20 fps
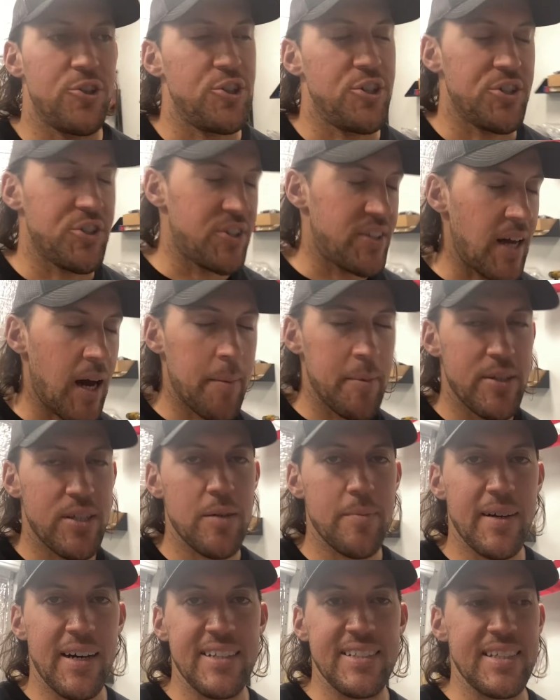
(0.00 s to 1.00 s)
is dumb as it
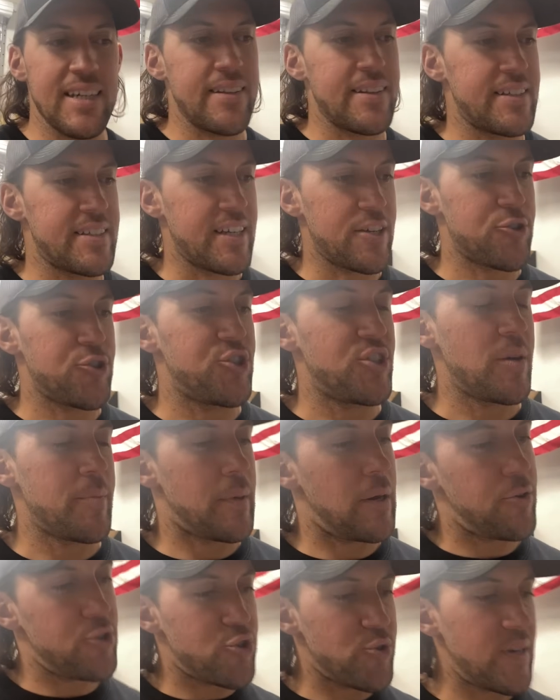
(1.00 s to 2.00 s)
might sound, that's actually something I
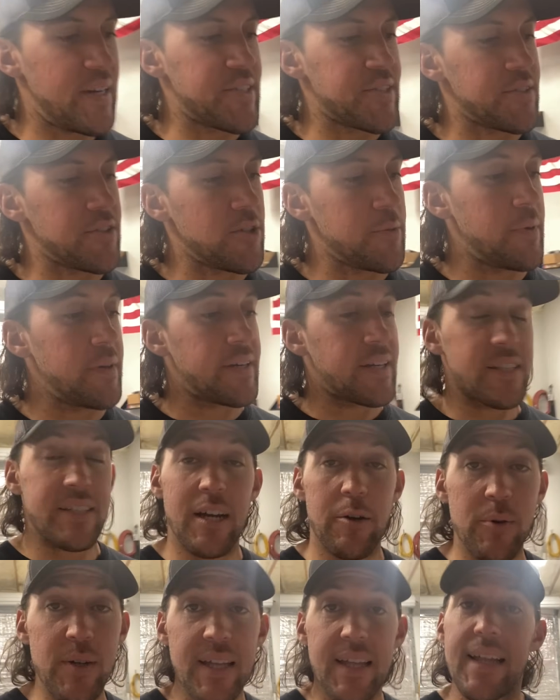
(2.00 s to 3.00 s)
was stressing a little bit because I
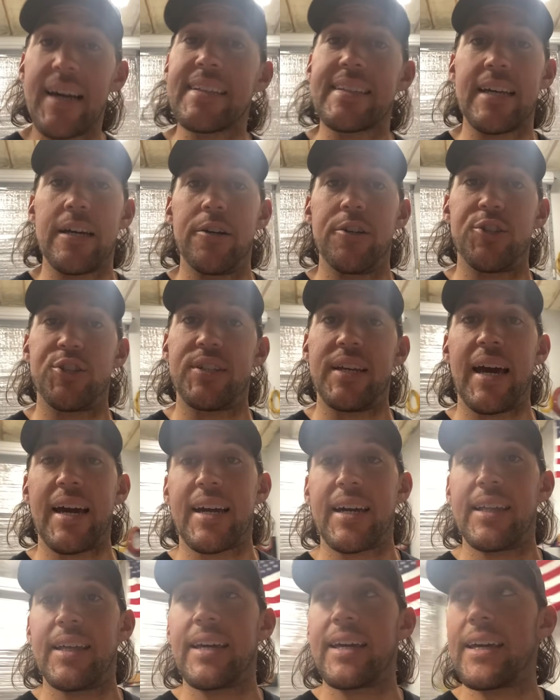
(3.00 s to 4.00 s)
really like that hood stack.
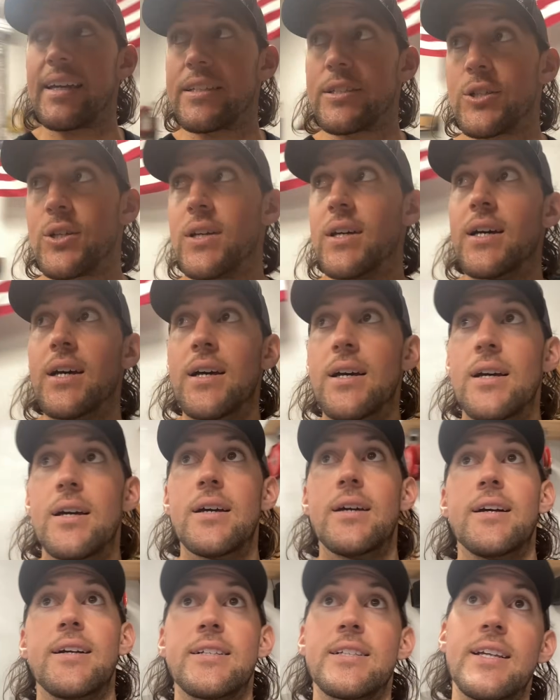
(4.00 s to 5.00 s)
I think it's
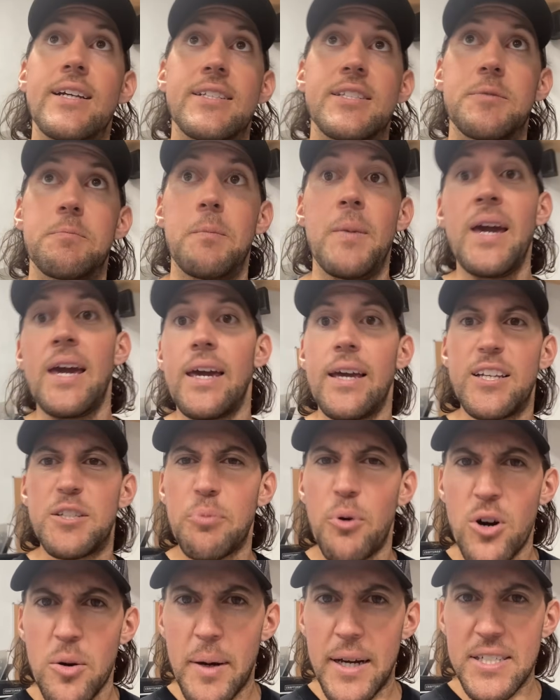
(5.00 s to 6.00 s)
me, it's
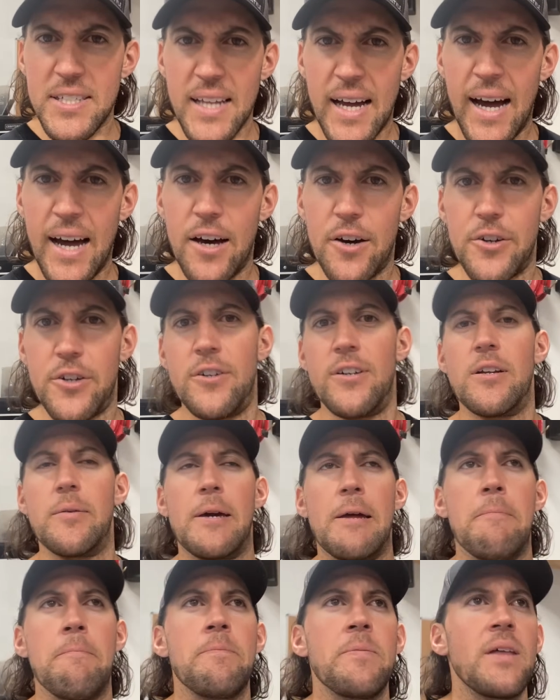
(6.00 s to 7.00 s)
part of my style, you know what
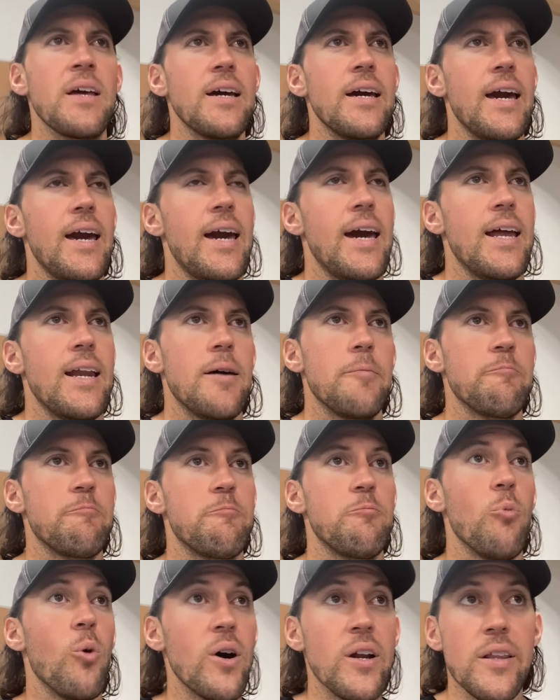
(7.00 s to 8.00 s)
I mean? And I'm
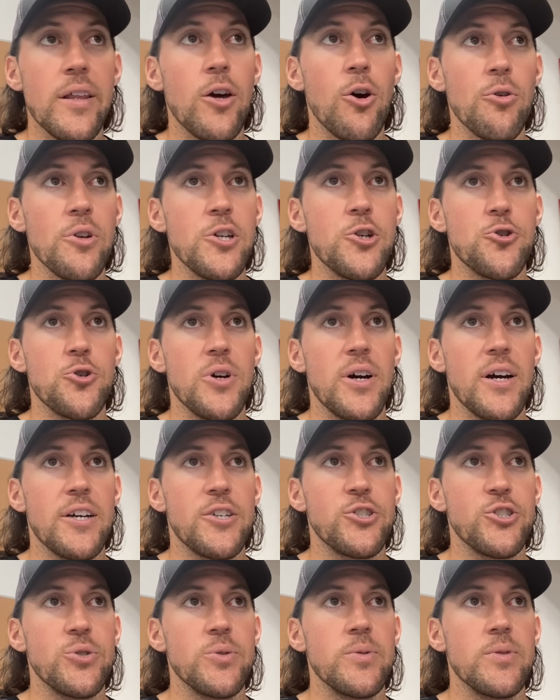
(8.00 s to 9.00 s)
one of the only
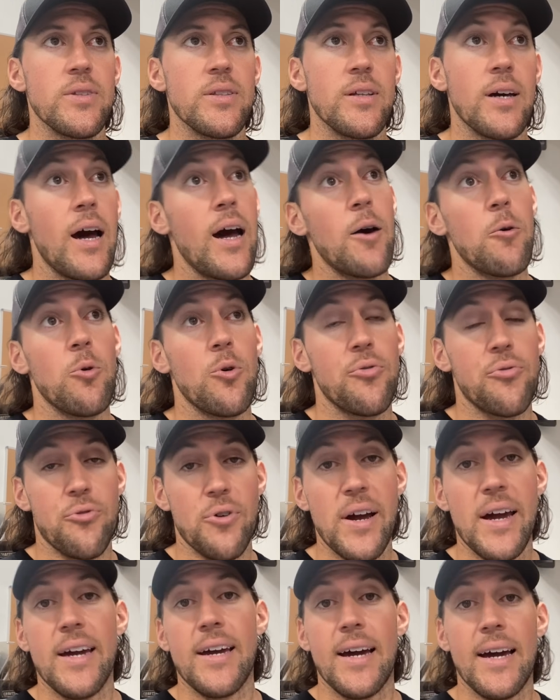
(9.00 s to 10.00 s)
trucks,
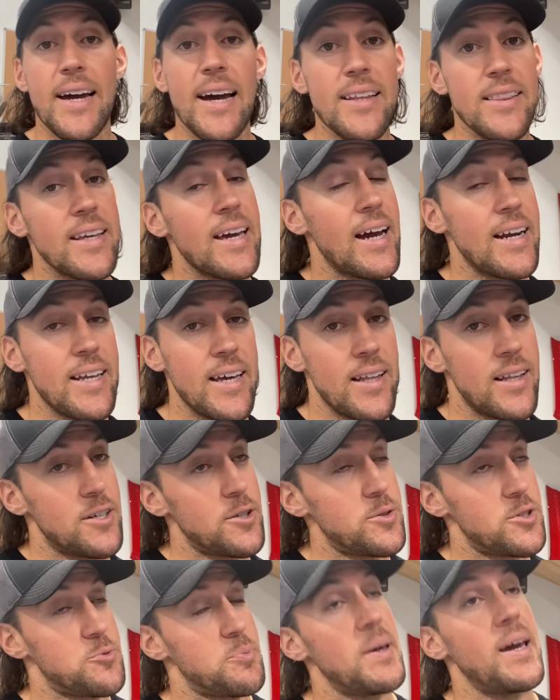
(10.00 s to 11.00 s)
Frank, I got the idea,
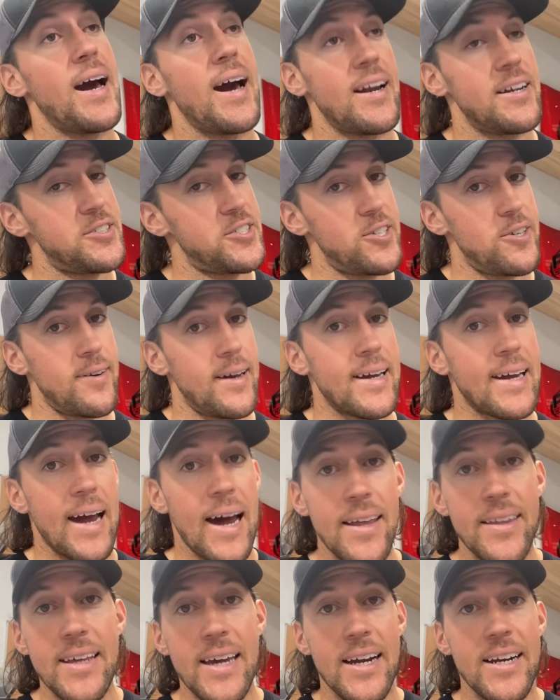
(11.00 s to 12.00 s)
let's be honest here. I
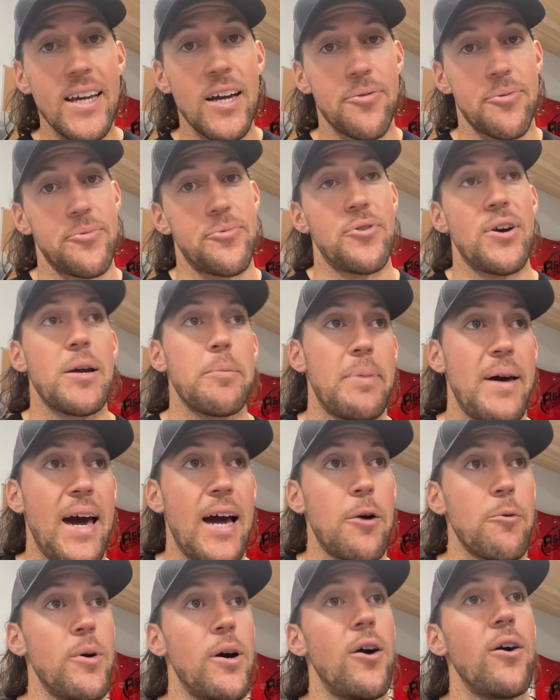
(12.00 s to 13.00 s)
got the idea from Frank
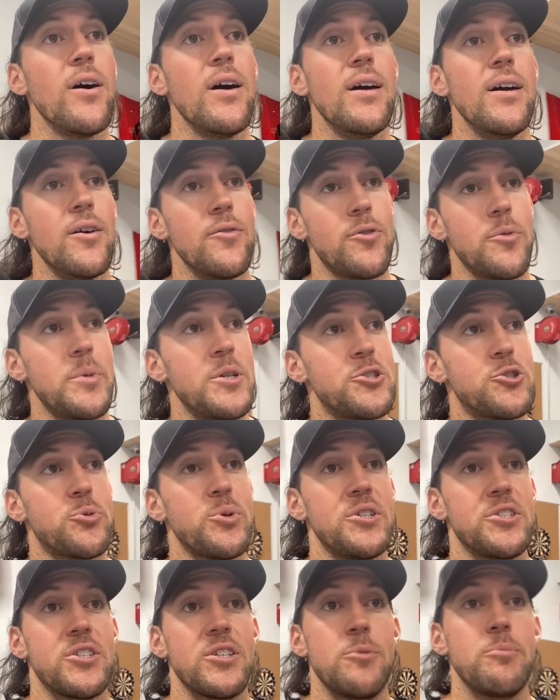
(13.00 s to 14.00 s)
Bagwell, from his
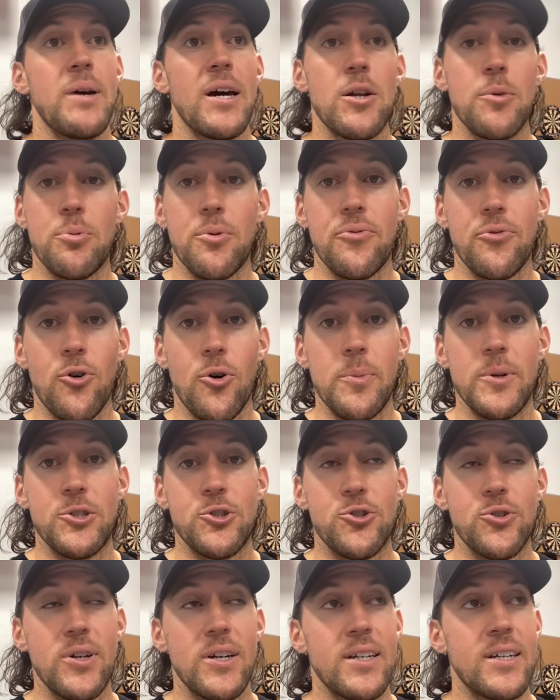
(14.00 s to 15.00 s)
Twisted Metal Performance
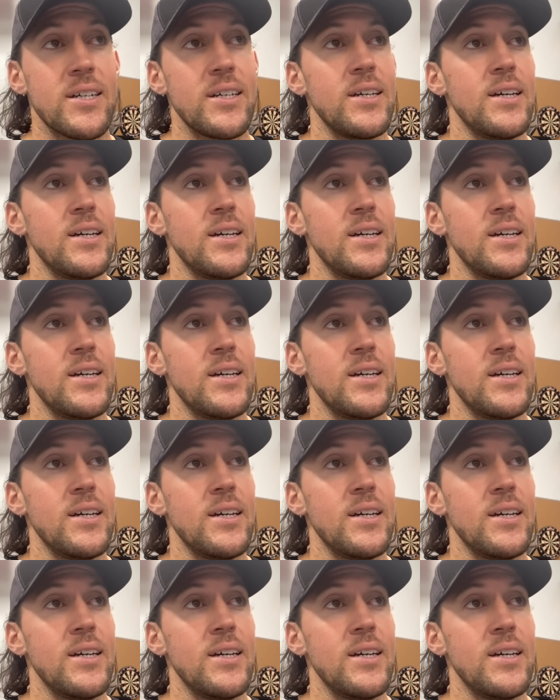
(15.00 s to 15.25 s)
truck.